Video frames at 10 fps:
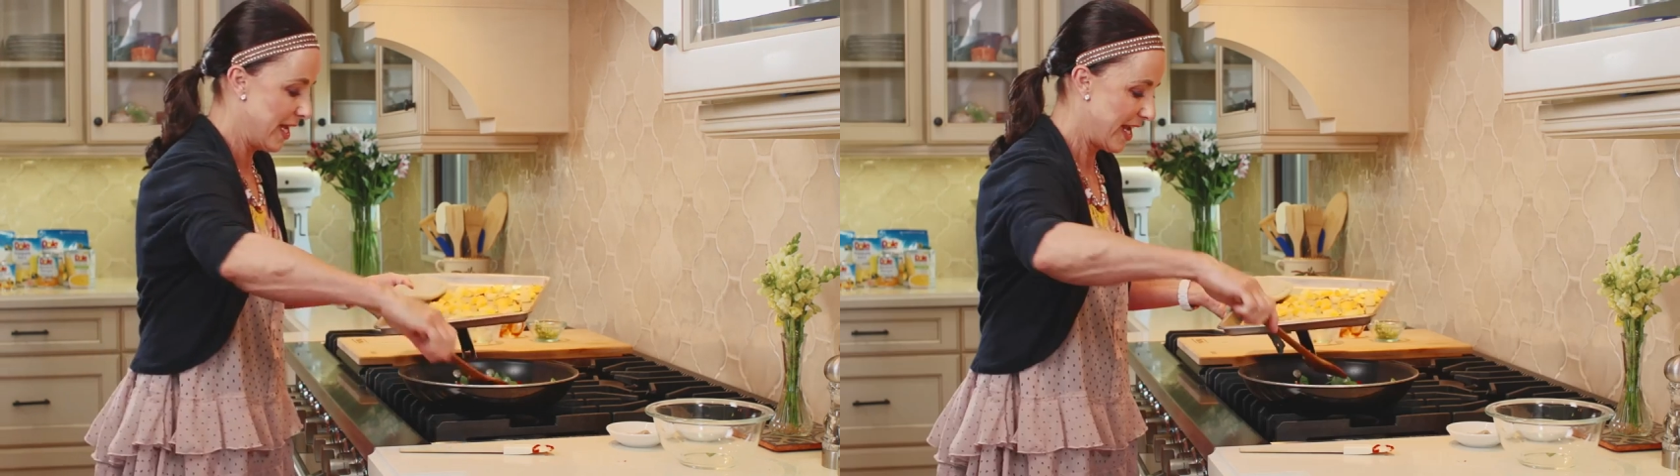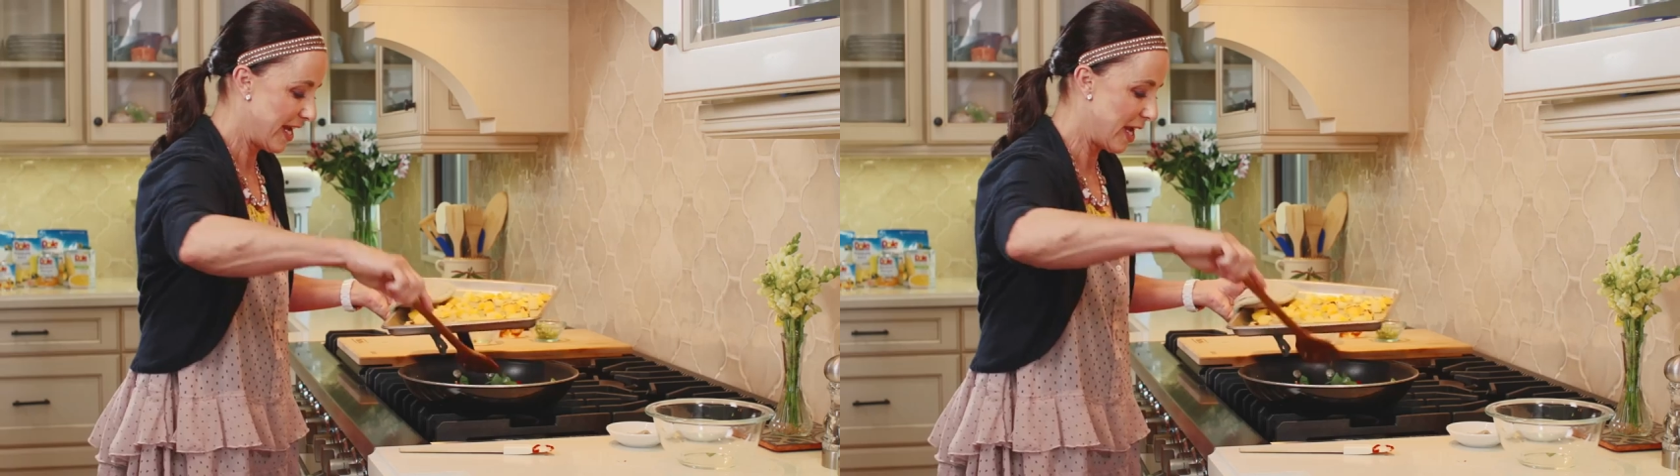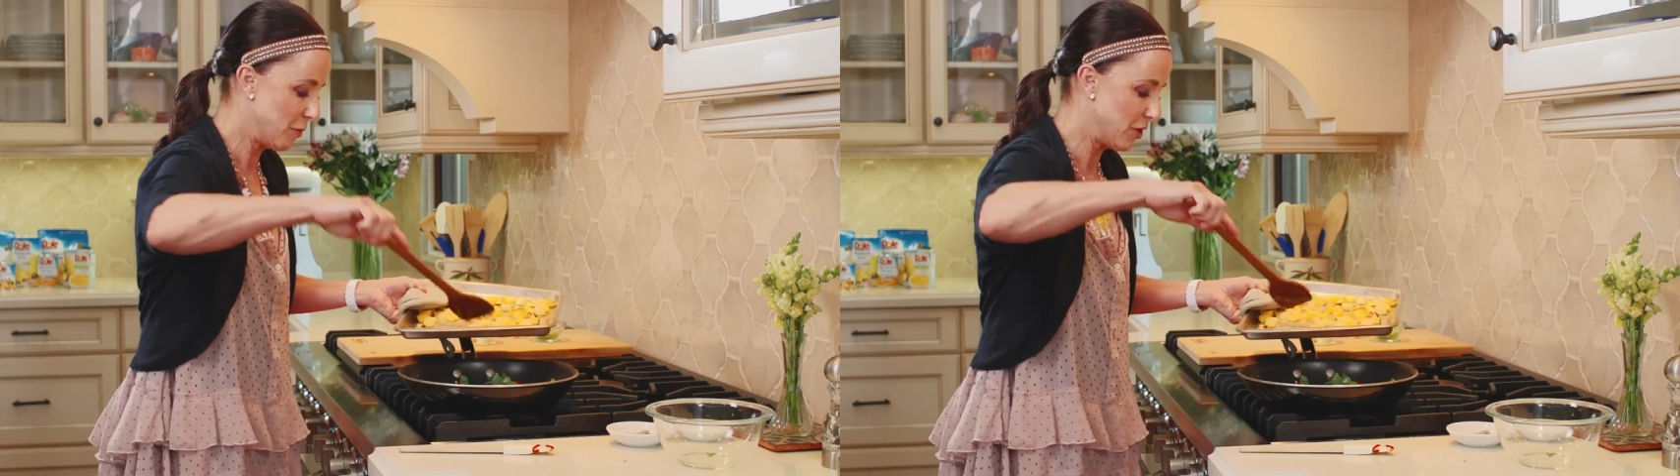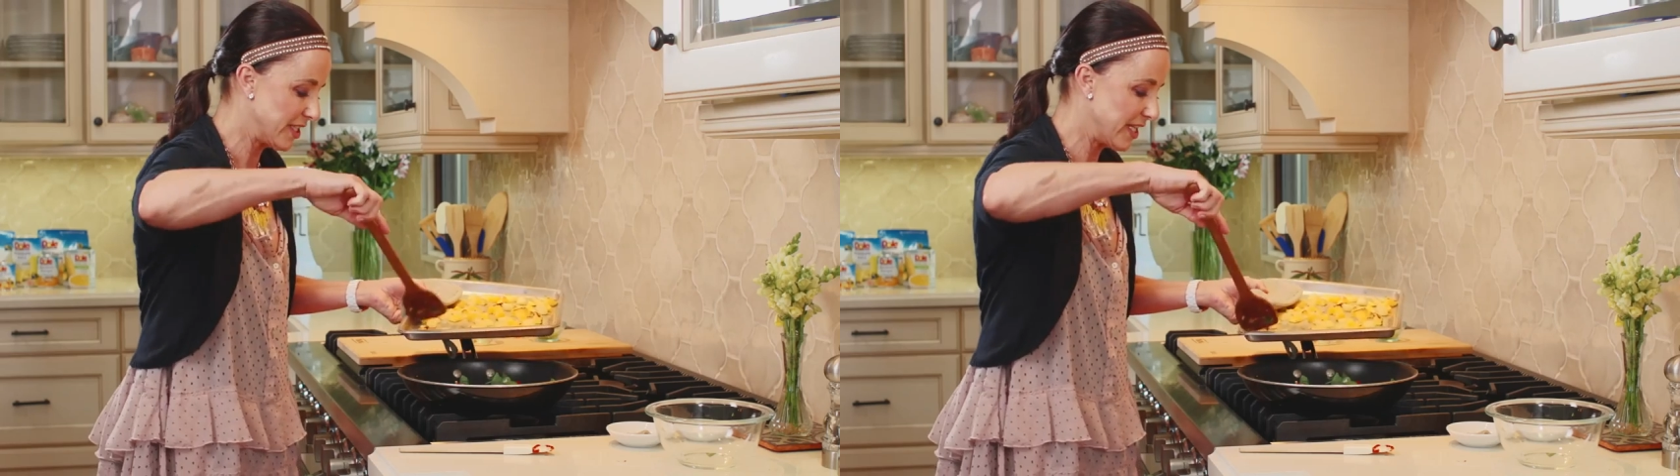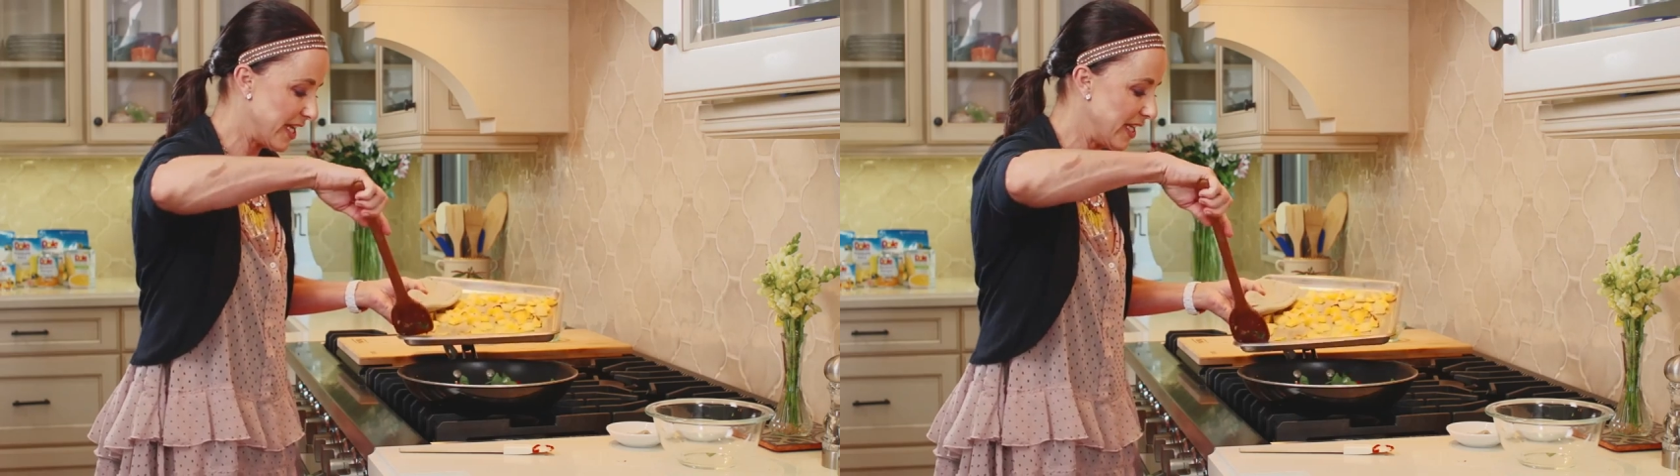And I'm gonna
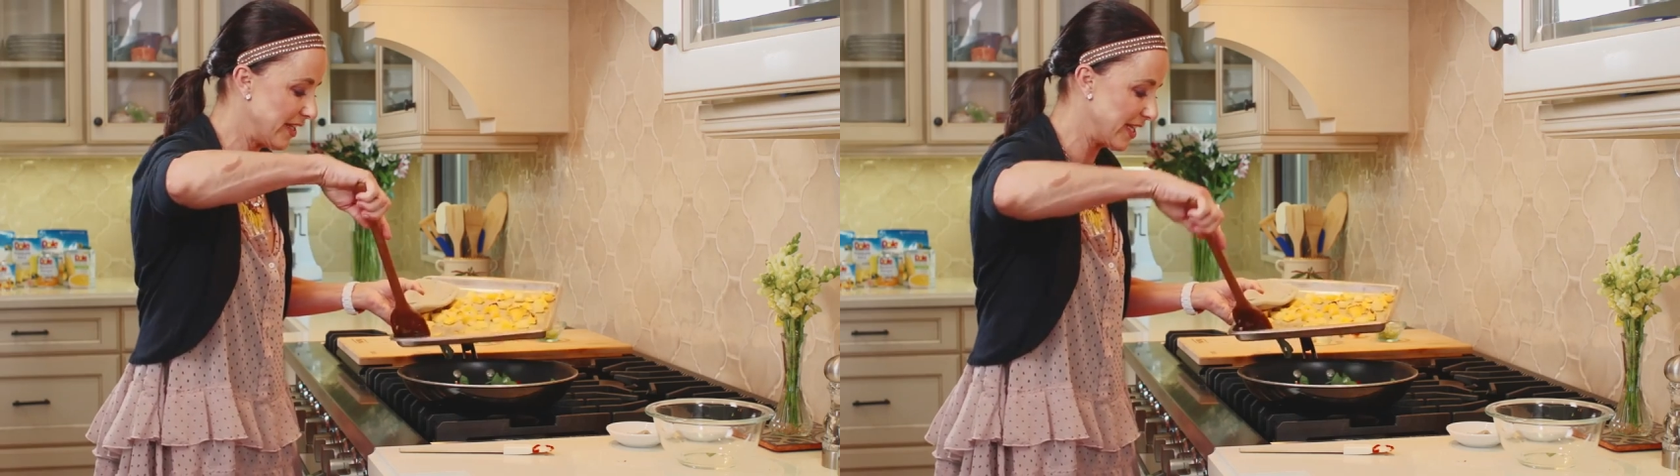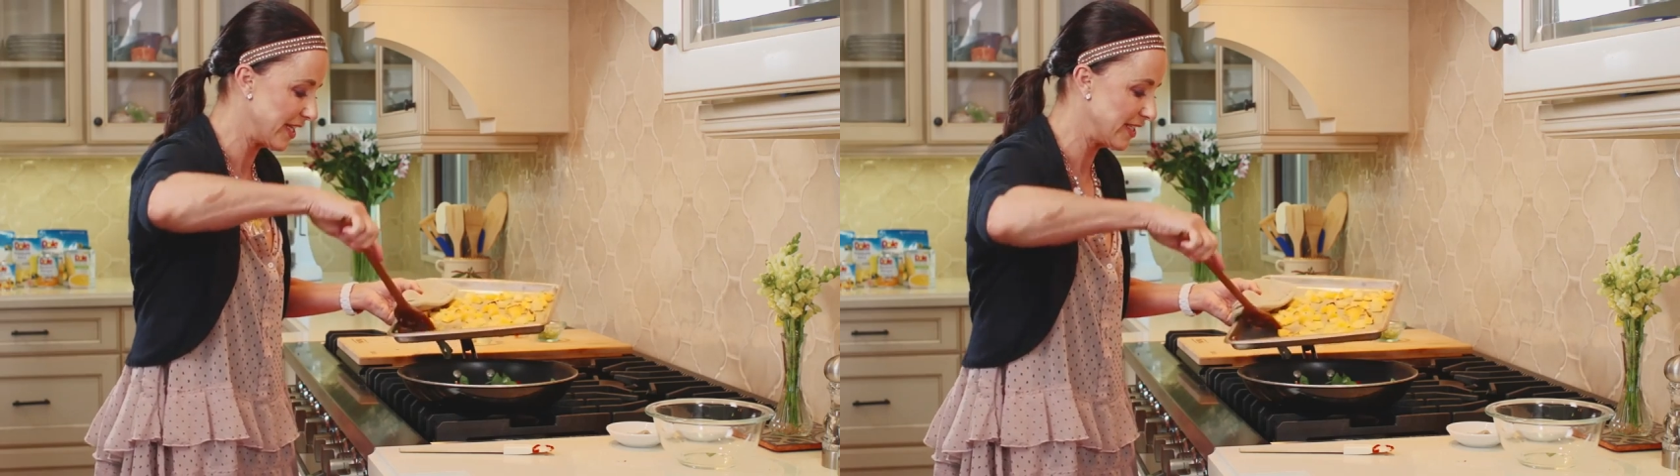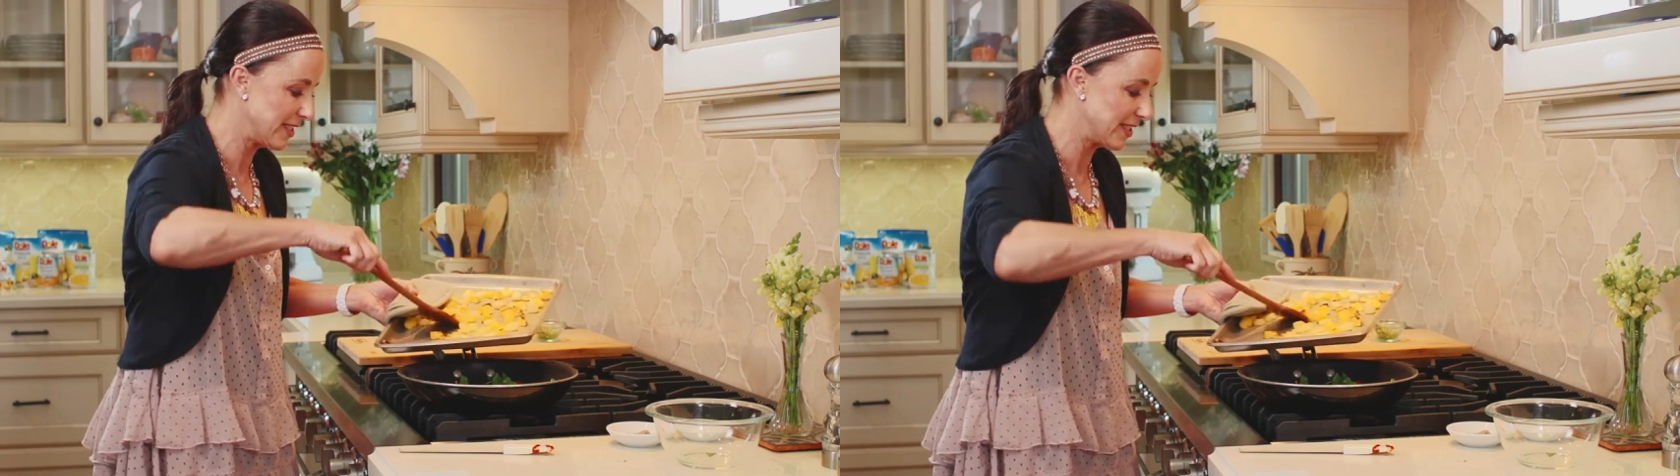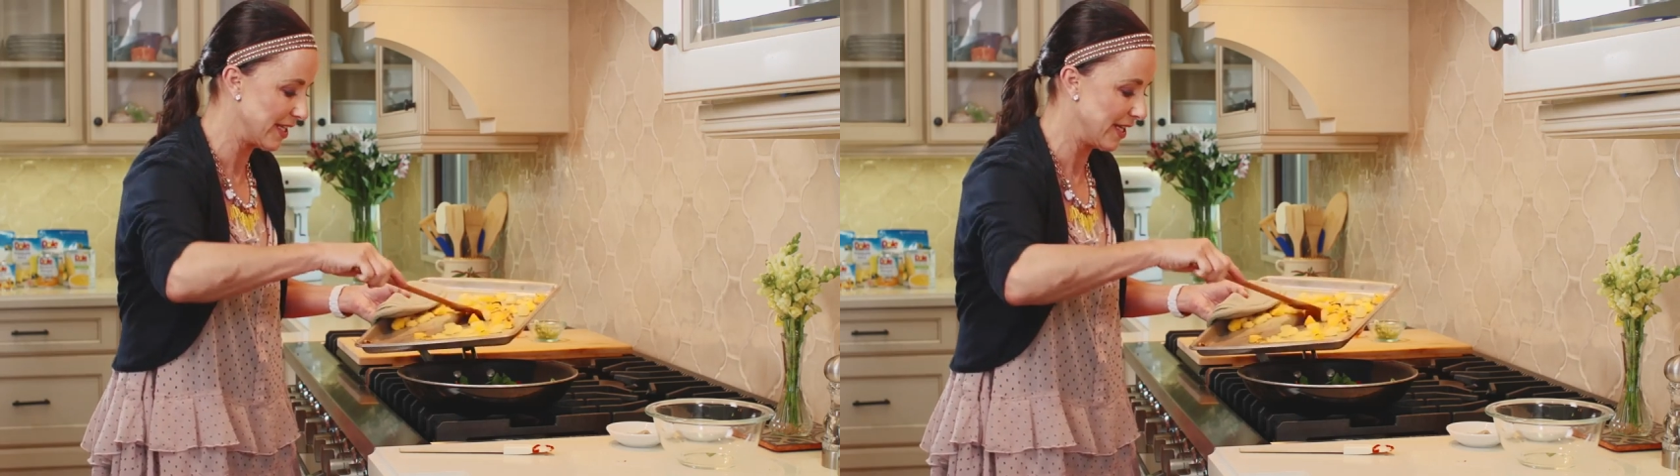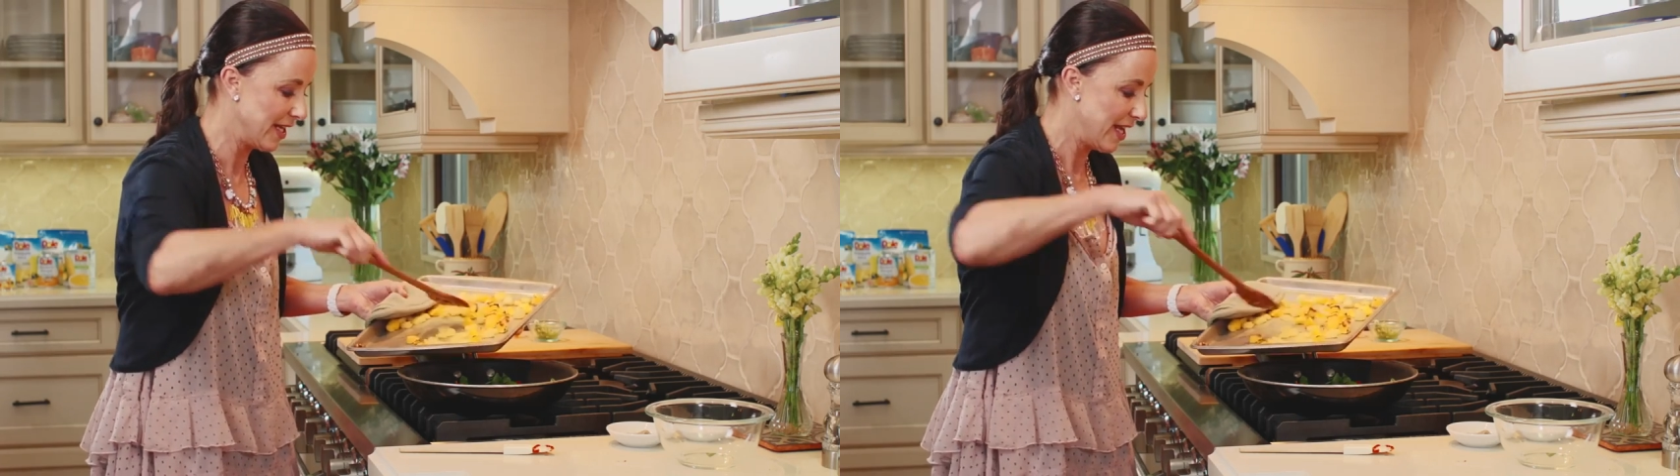take this,
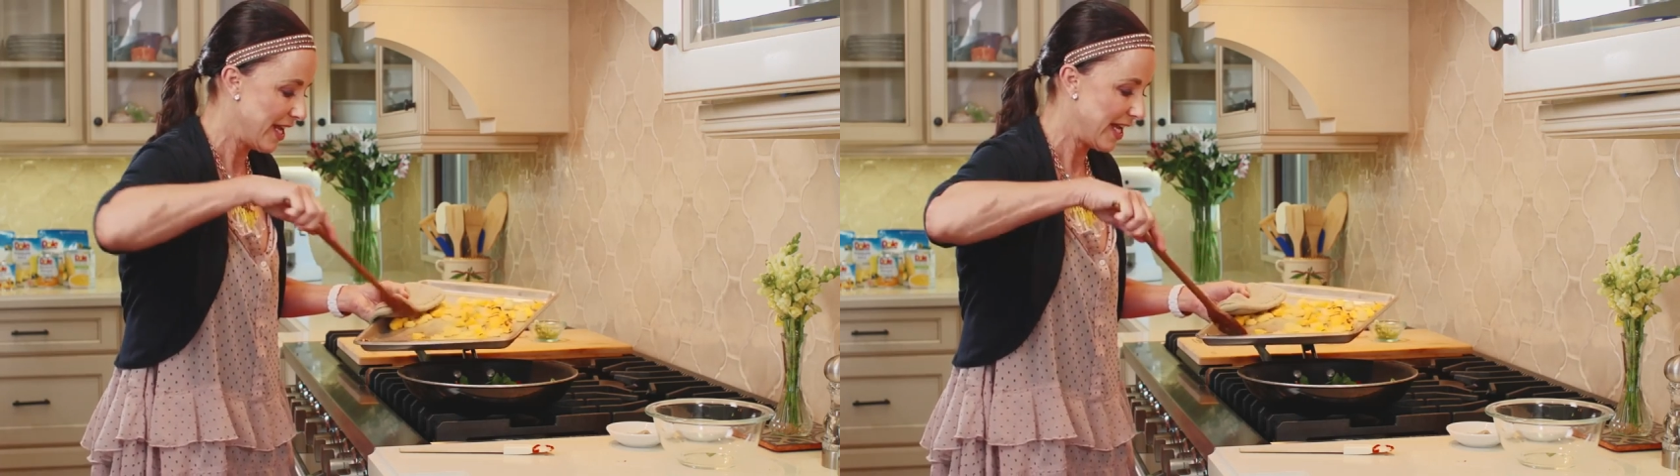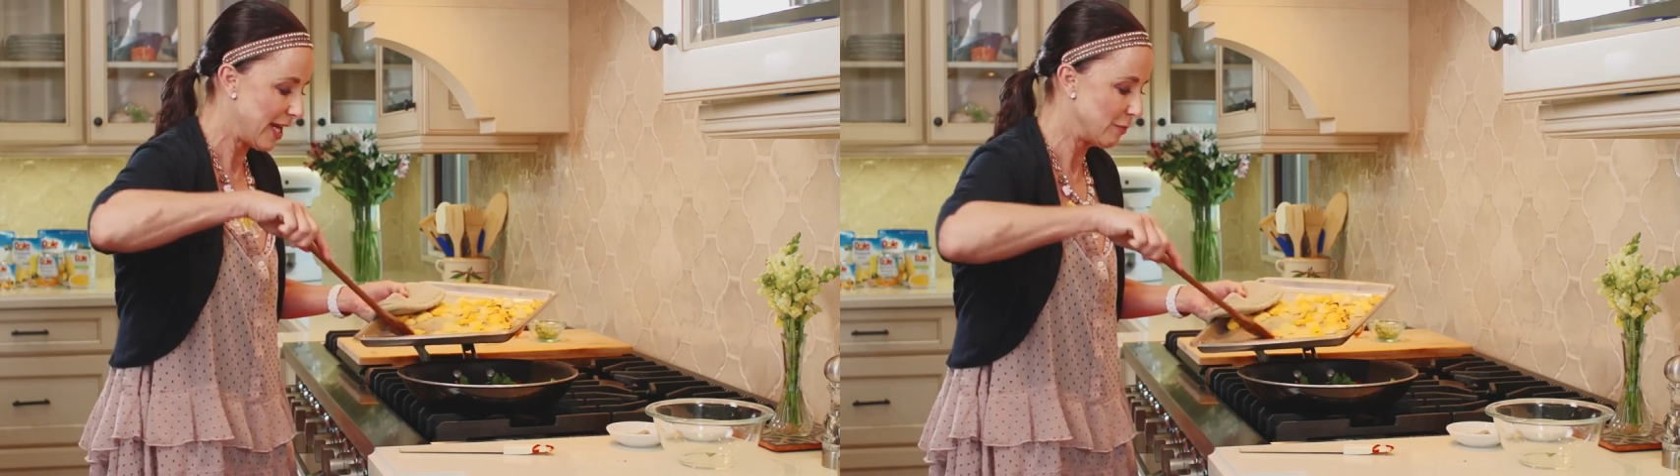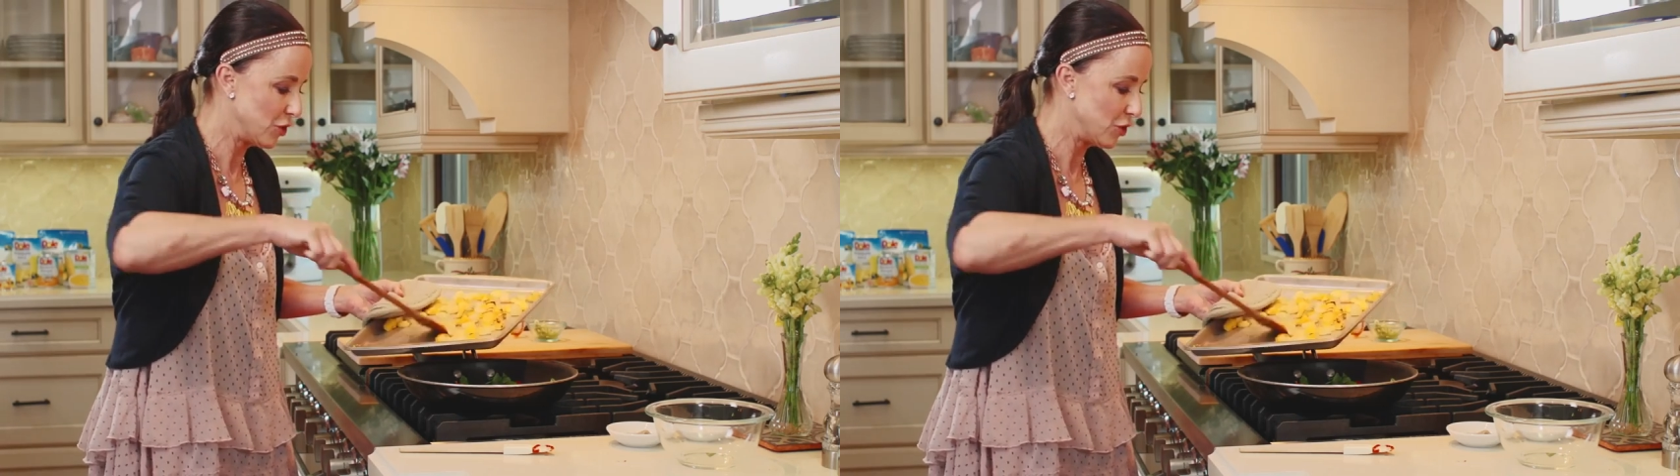and I'm